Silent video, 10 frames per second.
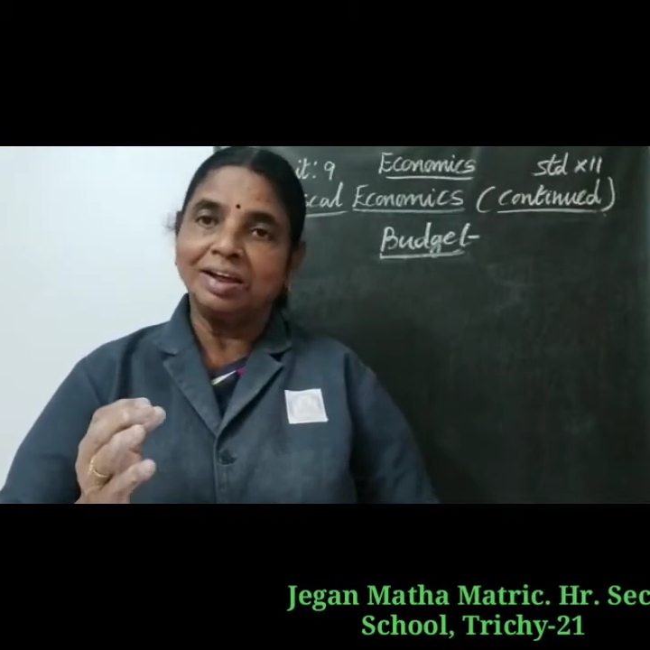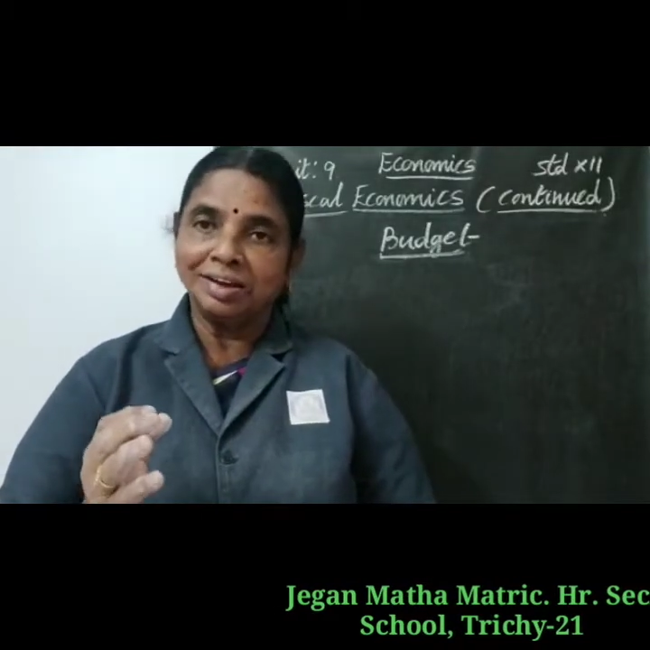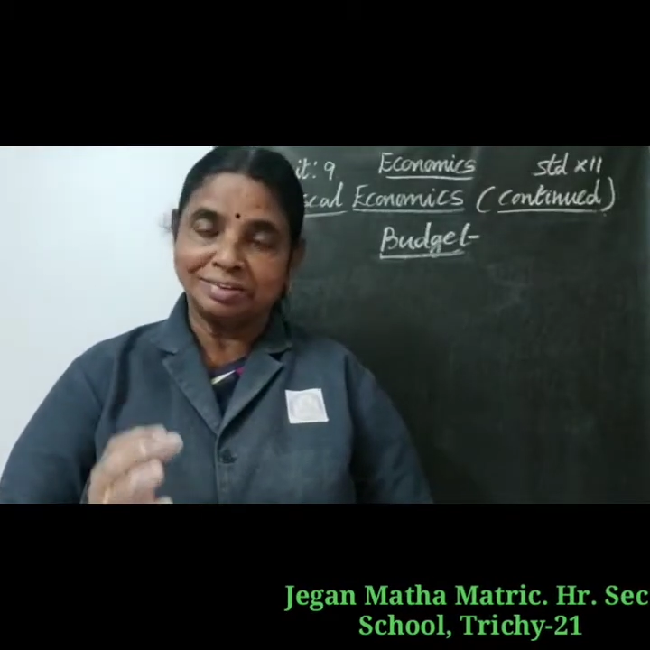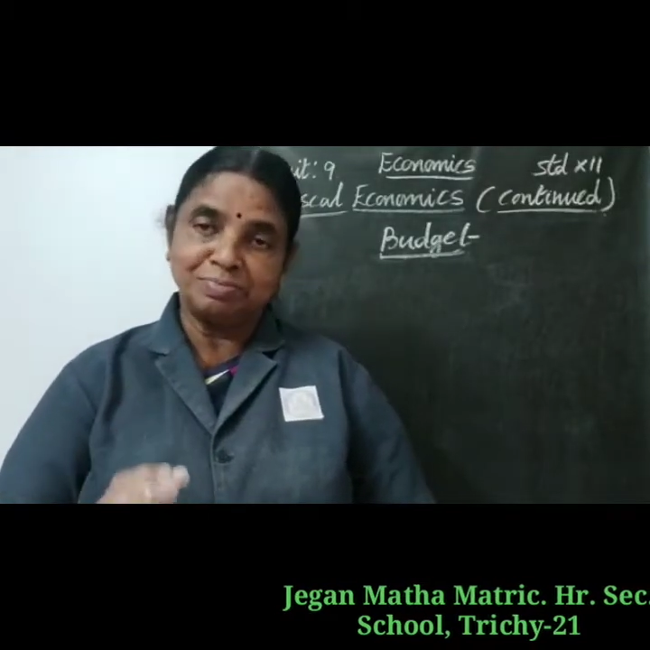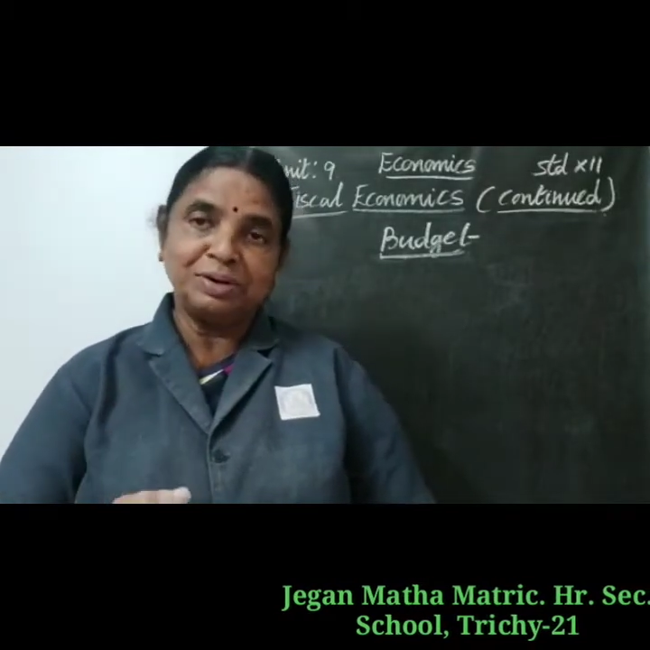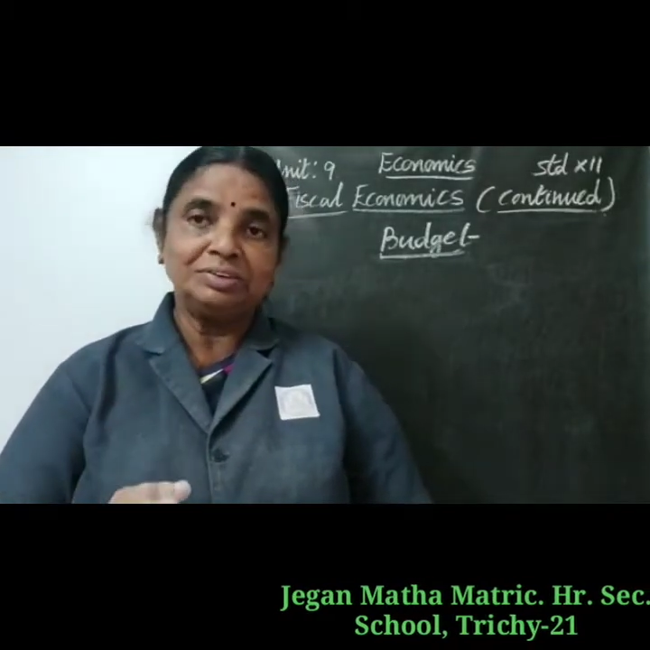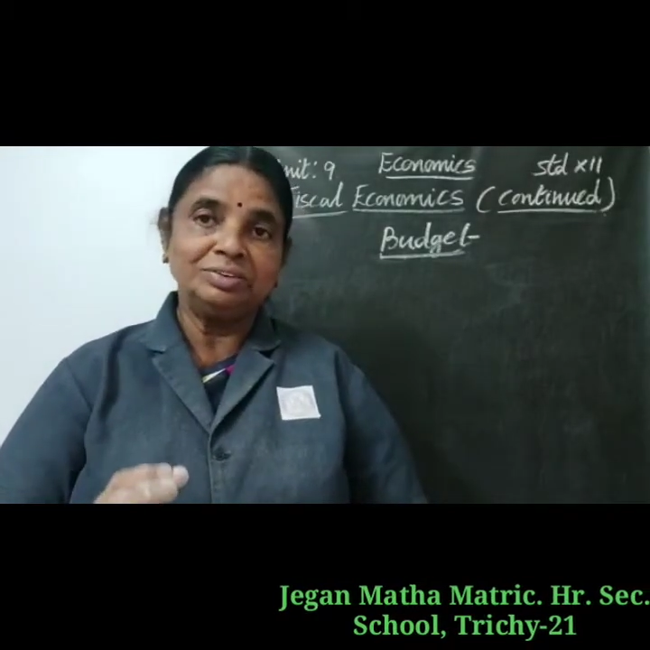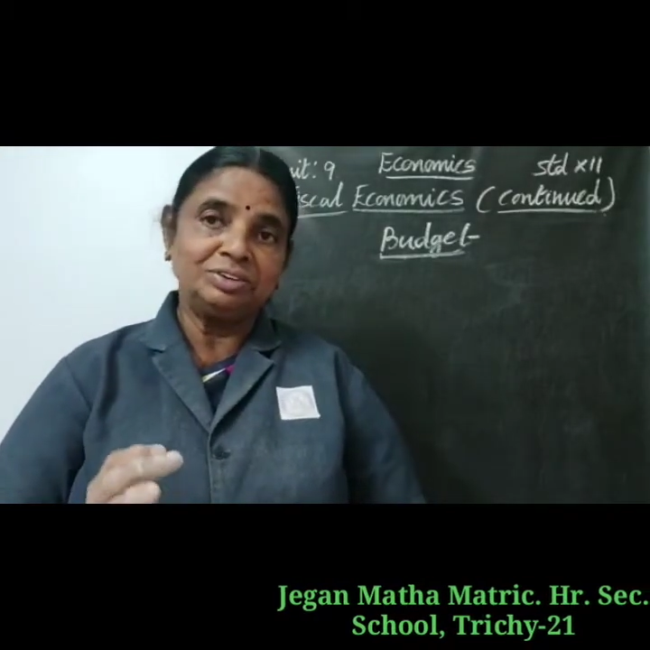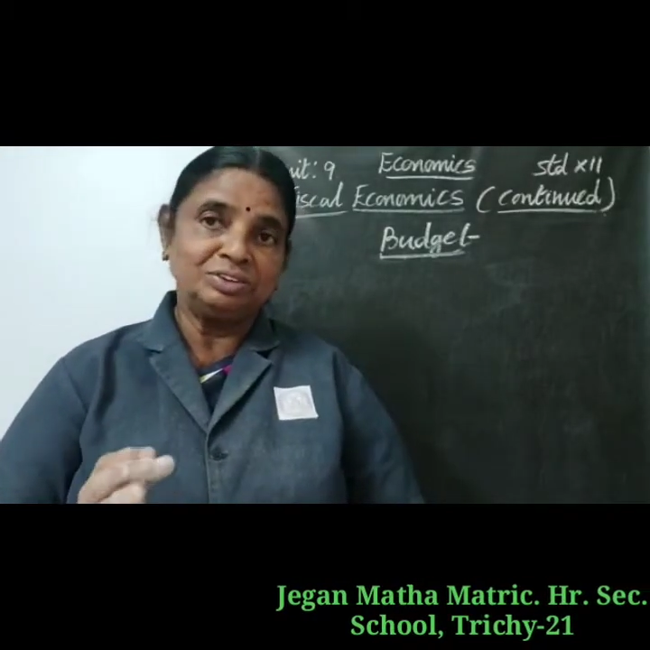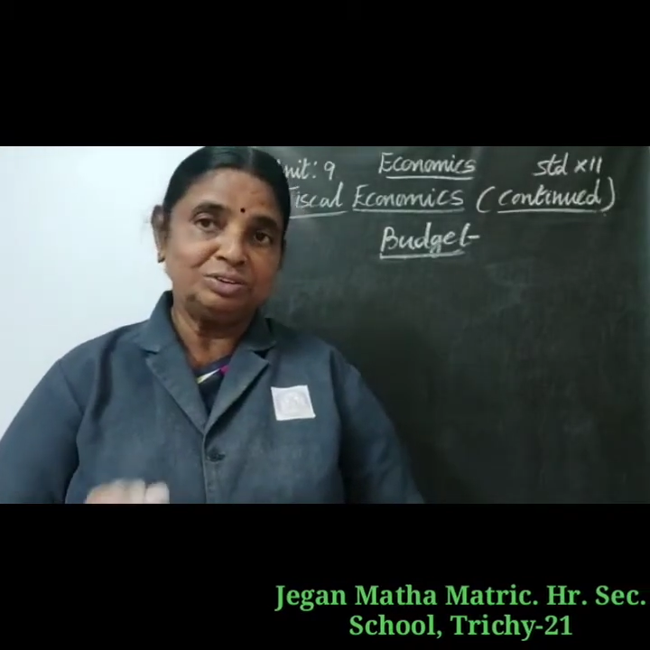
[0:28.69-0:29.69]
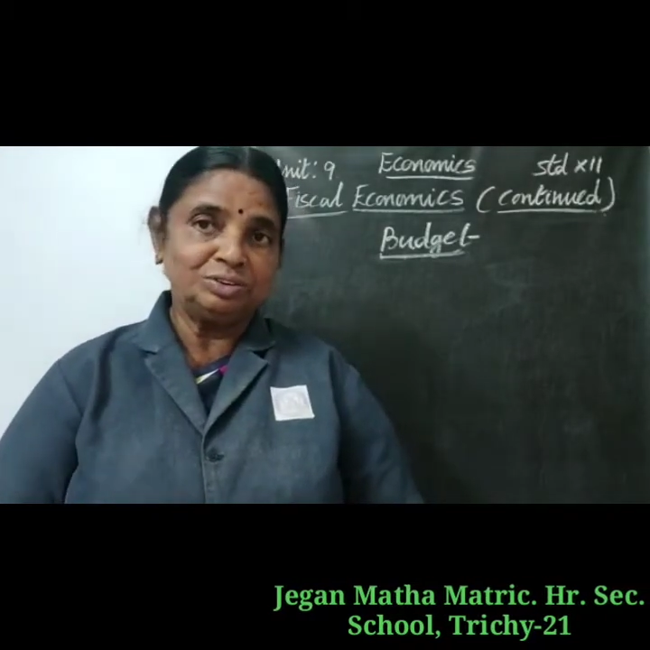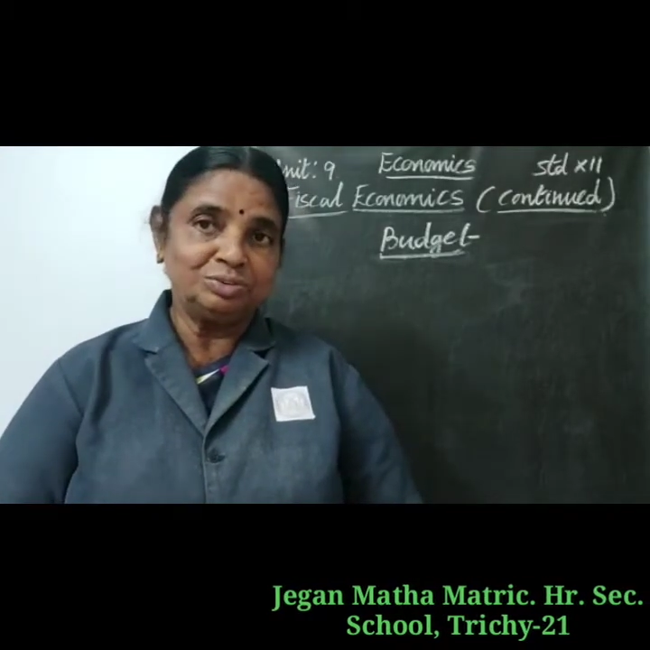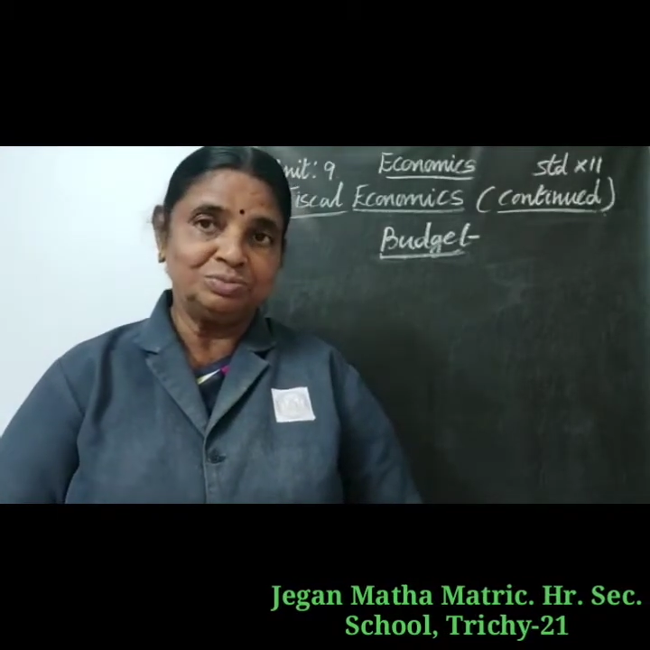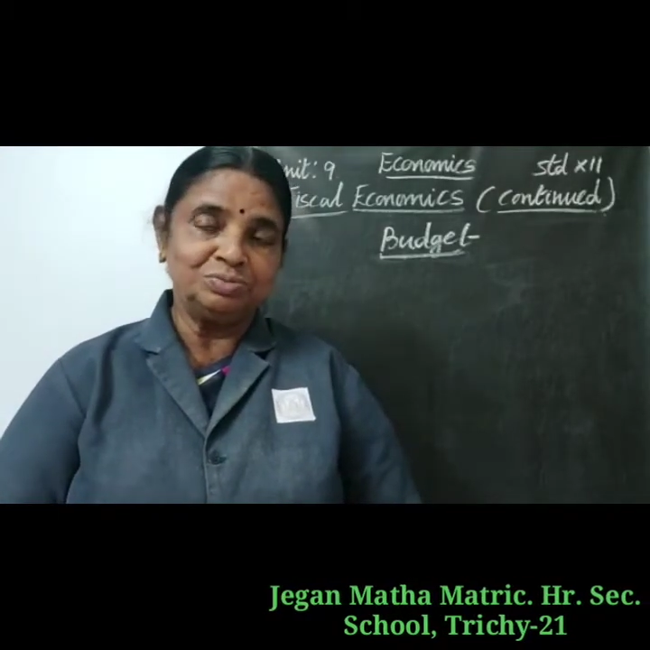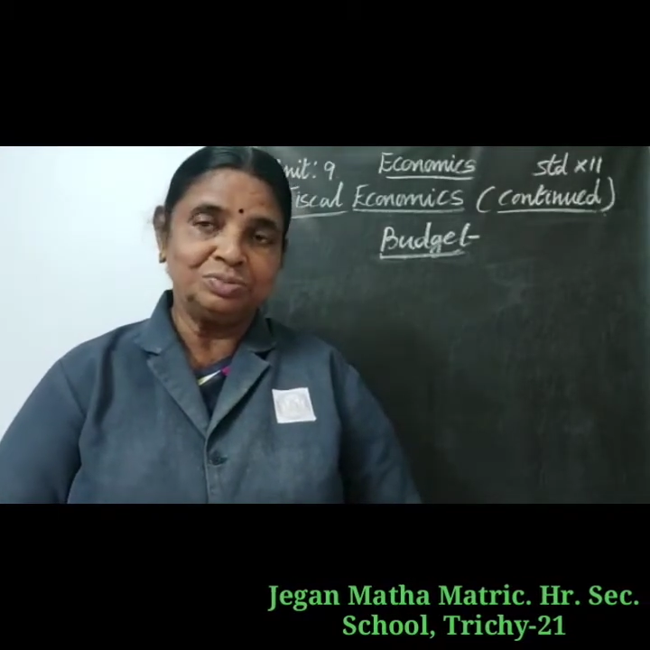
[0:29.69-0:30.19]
expenditure too.